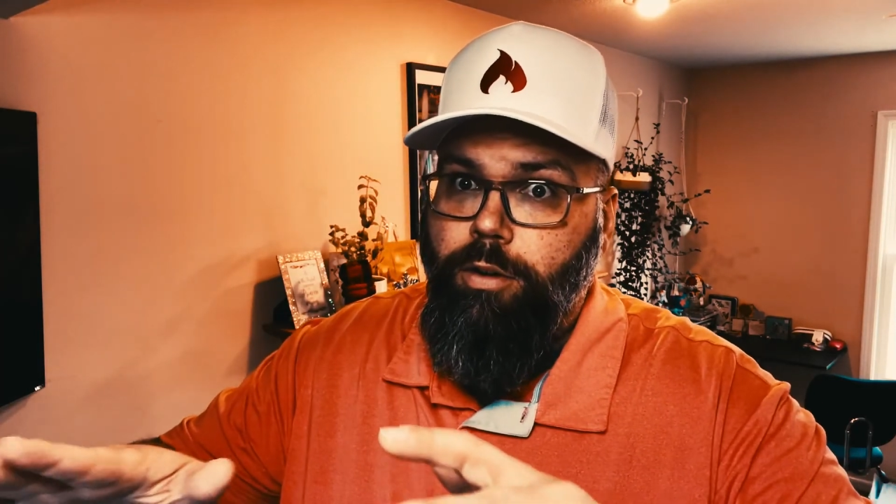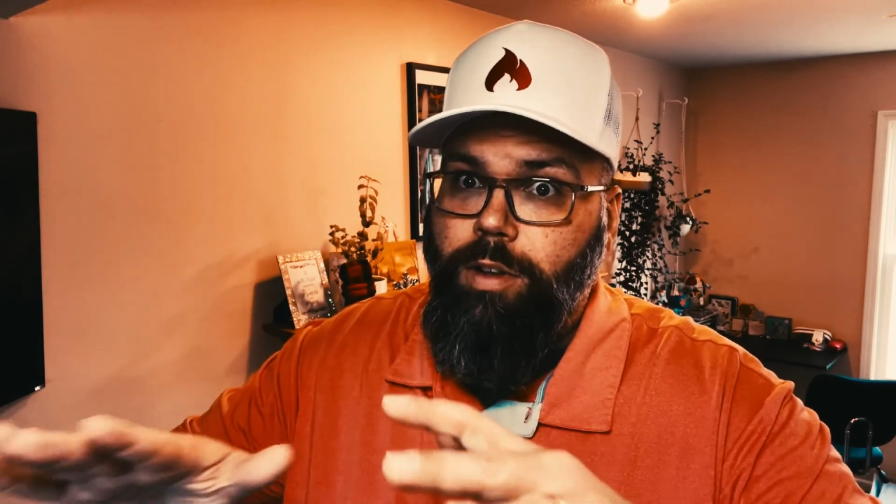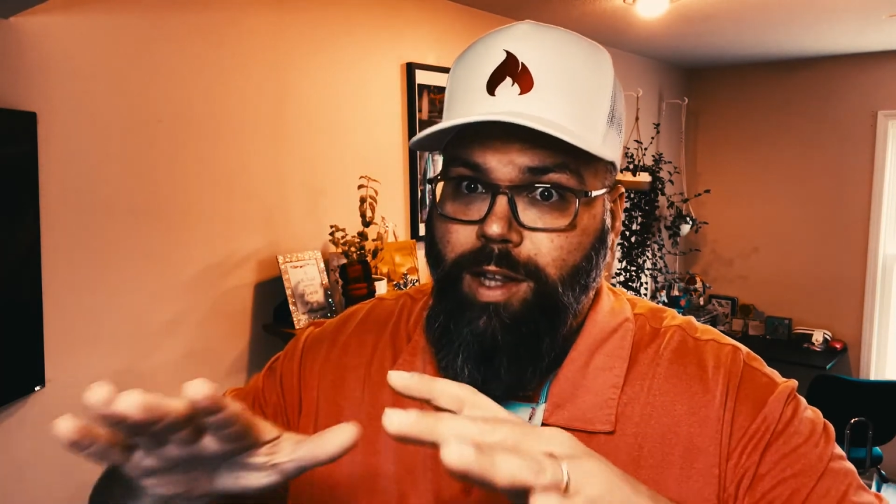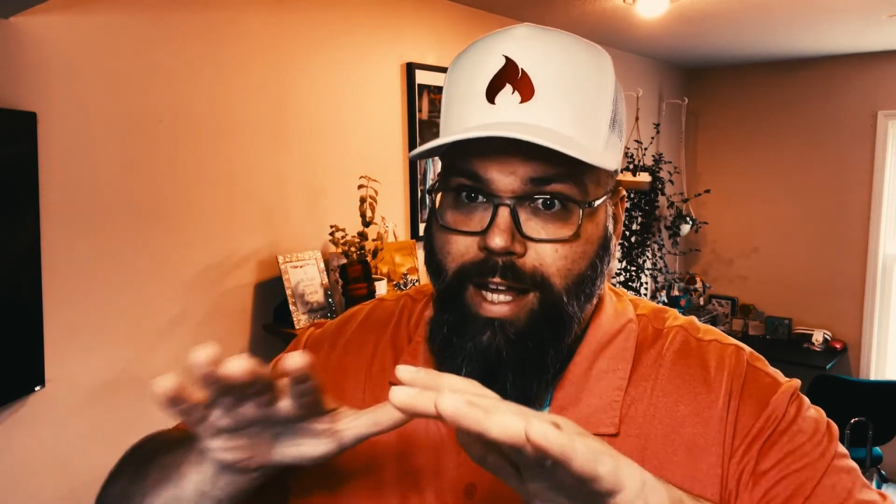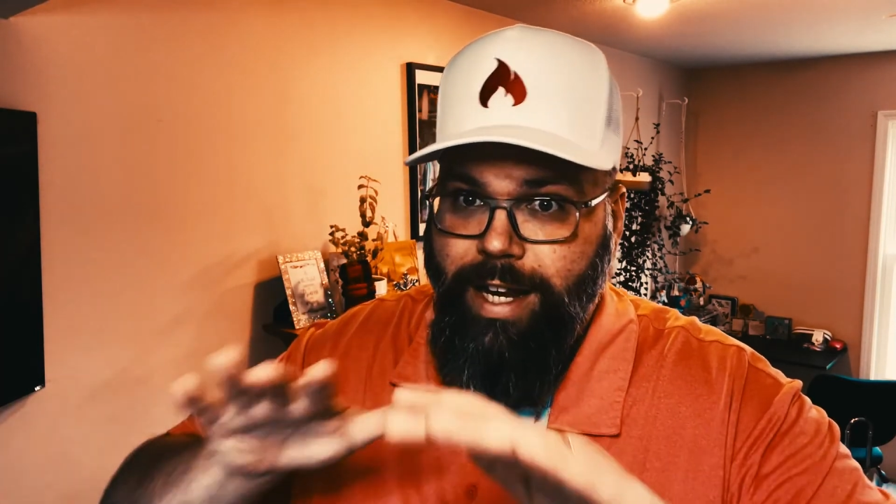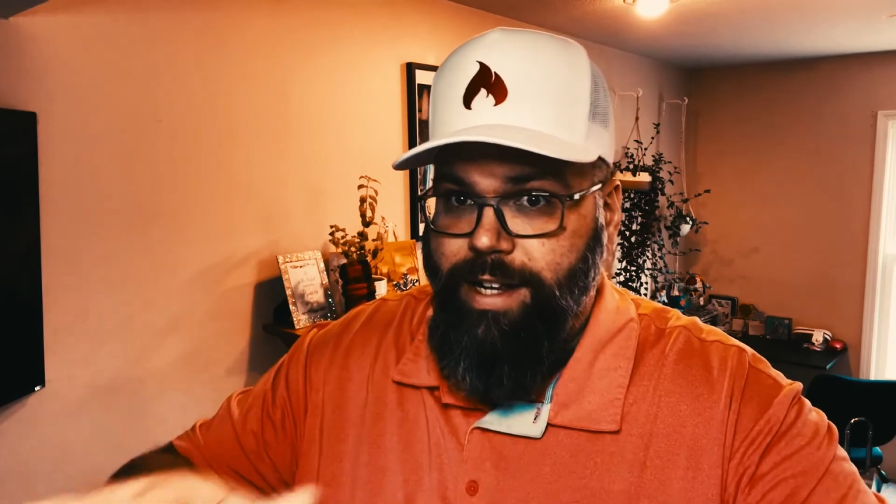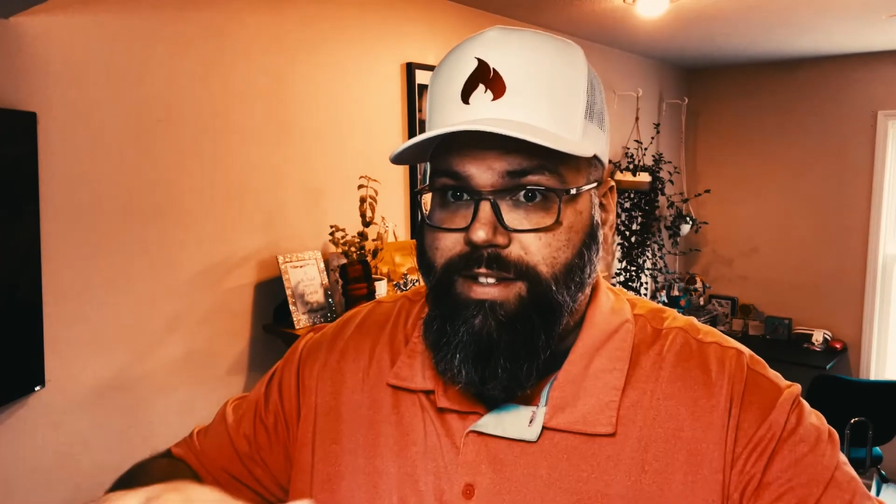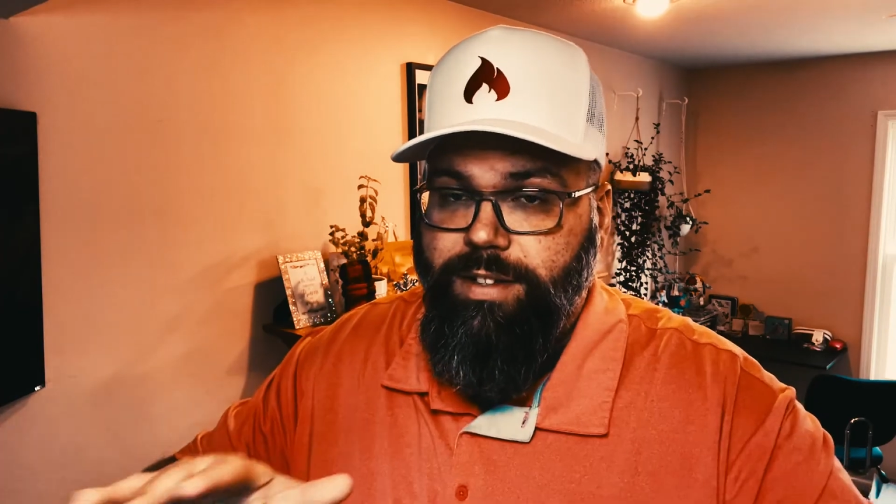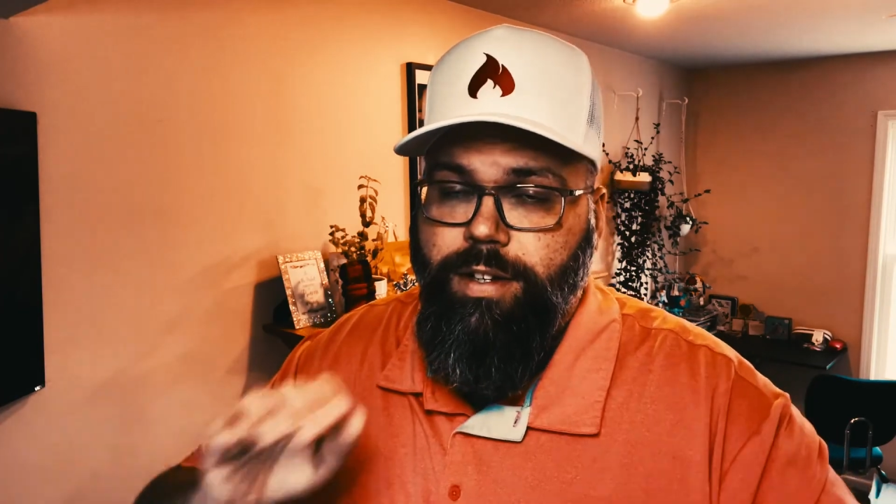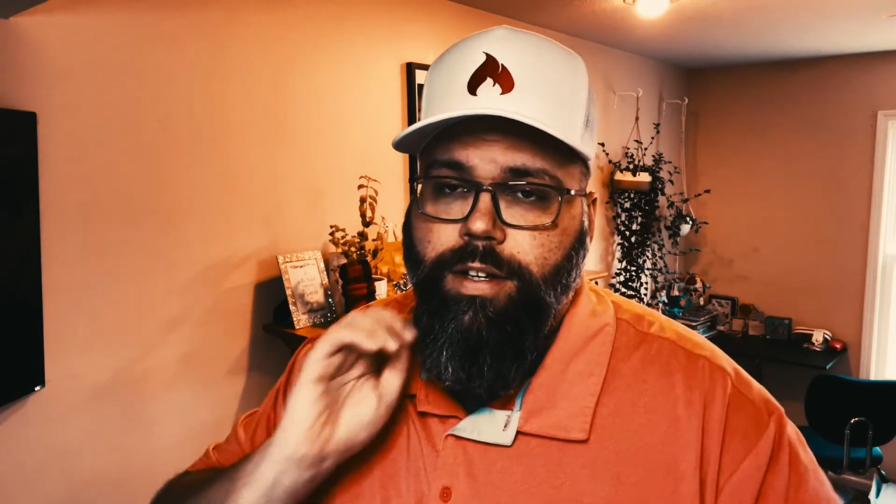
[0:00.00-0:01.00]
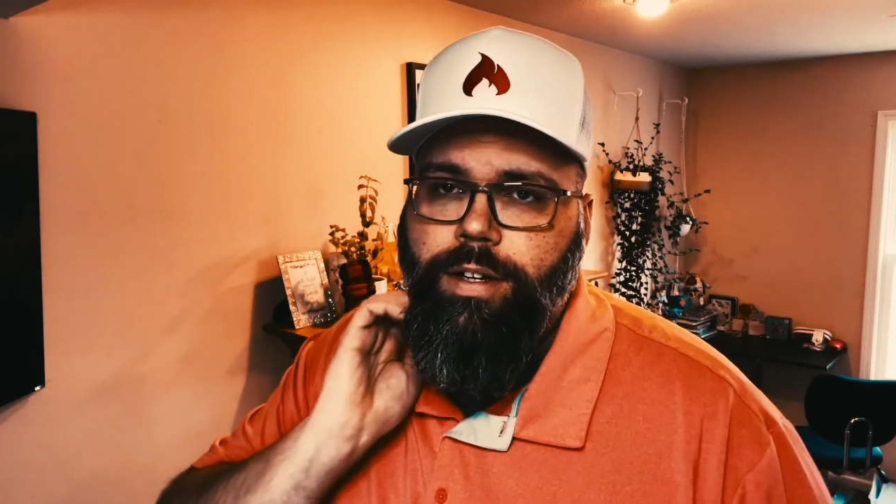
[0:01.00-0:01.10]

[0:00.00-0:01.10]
Latest.